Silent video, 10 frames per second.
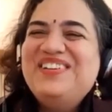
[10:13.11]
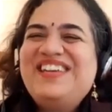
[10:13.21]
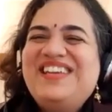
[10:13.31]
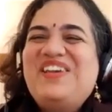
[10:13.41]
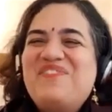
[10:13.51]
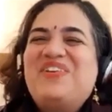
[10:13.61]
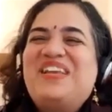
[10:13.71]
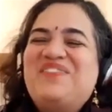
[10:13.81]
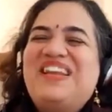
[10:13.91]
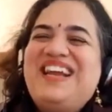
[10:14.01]
Give me your
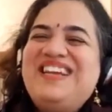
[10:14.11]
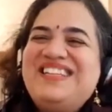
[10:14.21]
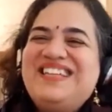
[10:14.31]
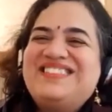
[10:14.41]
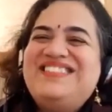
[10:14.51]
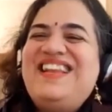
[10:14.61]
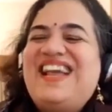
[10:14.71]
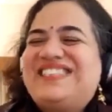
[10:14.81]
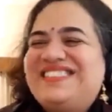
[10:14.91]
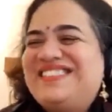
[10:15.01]
email ID. That's the
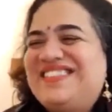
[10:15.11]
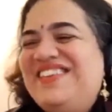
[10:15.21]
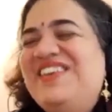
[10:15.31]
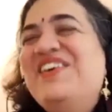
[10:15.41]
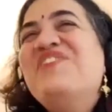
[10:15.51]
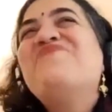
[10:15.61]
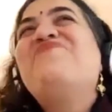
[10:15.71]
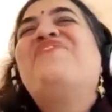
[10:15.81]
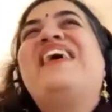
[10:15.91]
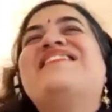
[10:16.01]
next
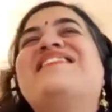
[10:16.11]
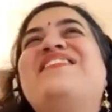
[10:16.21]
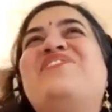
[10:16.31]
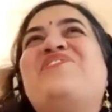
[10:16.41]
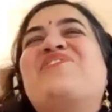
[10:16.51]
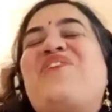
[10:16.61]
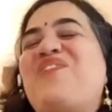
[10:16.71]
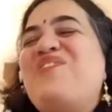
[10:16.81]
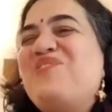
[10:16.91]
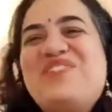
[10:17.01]
praise, and God
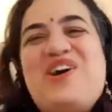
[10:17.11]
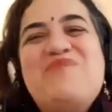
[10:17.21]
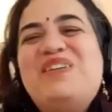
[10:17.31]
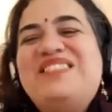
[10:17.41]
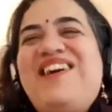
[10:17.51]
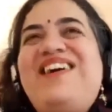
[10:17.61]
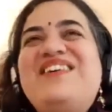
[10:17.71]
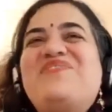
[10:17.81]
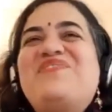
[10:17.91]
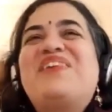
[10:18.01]
knows how much hours
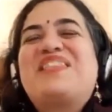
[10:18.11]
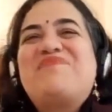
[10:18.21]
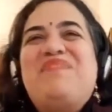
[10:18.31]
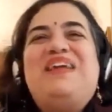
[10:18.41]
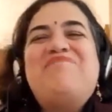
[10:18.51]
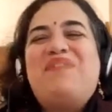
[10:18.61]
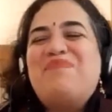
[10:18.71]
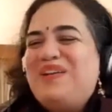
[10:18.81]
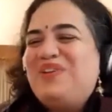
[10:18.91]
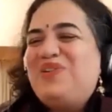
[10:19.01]
we've explained
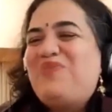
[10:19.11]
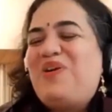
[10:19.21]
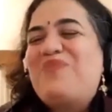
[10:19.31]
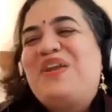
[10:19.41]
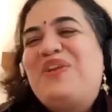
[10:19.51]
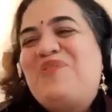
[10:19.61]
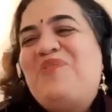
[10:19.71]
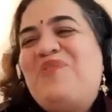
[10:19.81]
people, what we do.